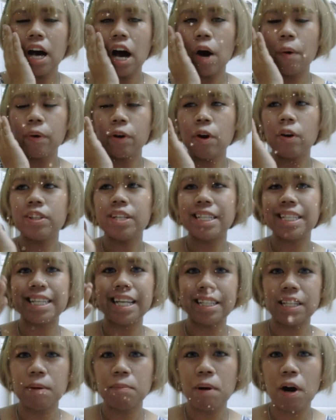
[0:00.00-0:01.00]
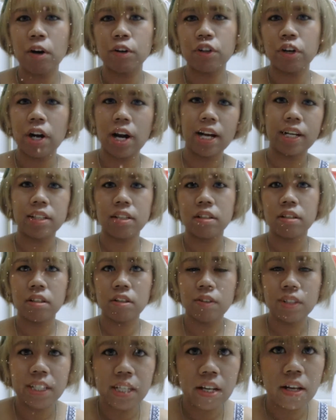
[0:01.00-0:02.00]
we call that setting powder, and
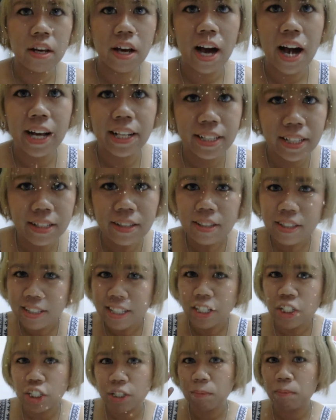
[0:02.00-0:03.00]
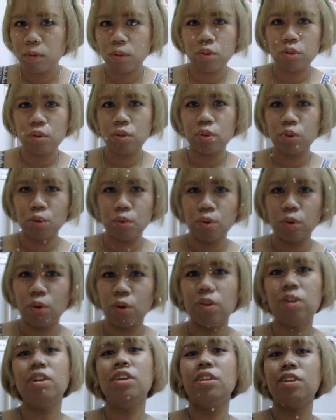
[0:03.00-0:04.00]
you see I didn't touch up also, you
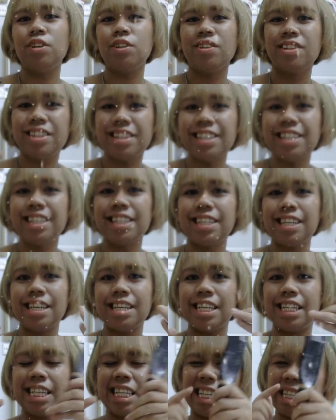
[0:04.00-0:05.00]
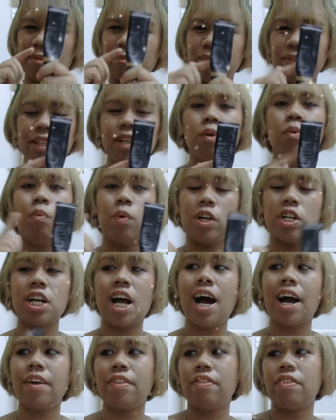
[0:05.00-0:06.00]
know. So this is something which
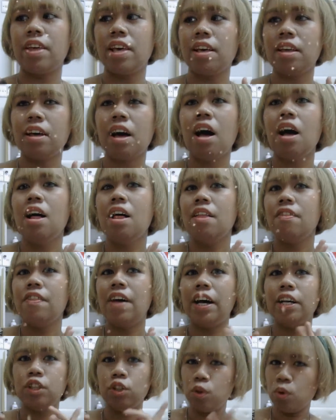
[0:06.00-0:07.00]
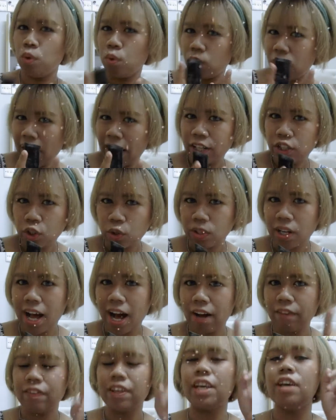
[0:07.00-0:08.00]
I think that you guys should
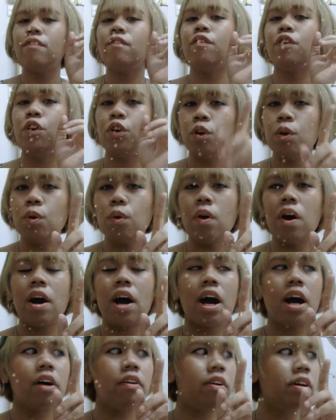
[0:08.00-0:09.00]
have if you are